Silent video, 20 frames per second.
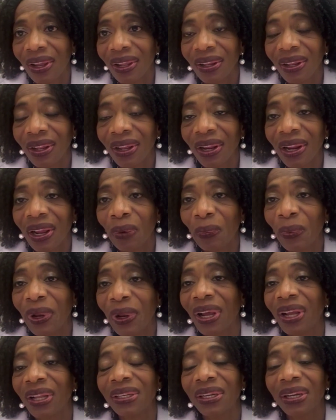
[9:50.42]
Then I went
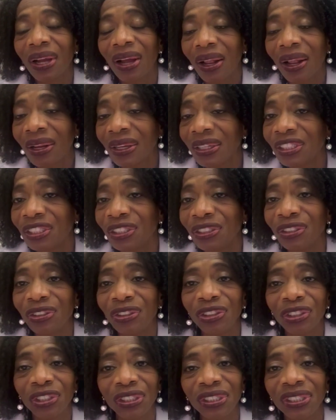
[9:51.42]
on to college in New
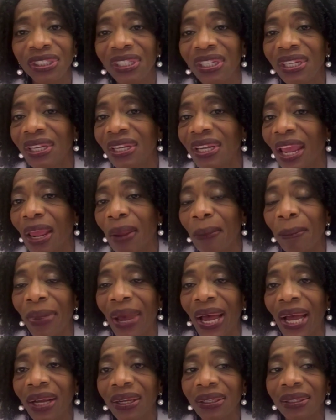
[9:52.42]
Jersey, came
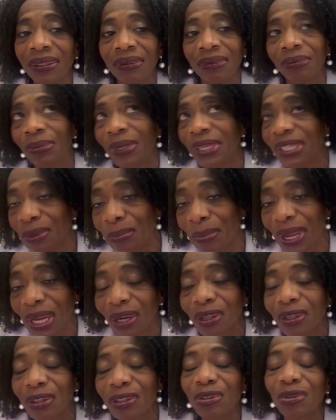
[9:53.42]
back, went to
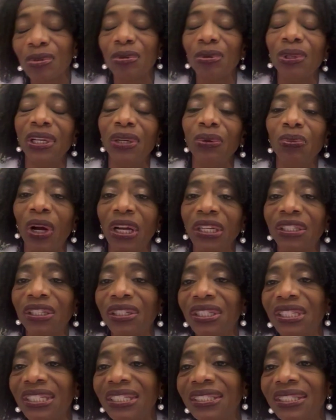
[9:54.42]
medical school in
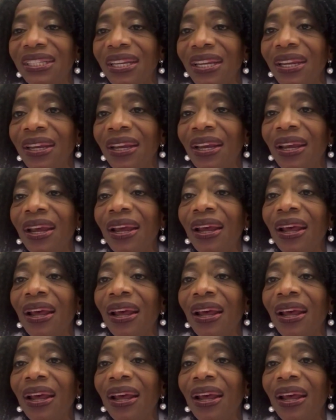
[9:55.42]
Washington, D.C.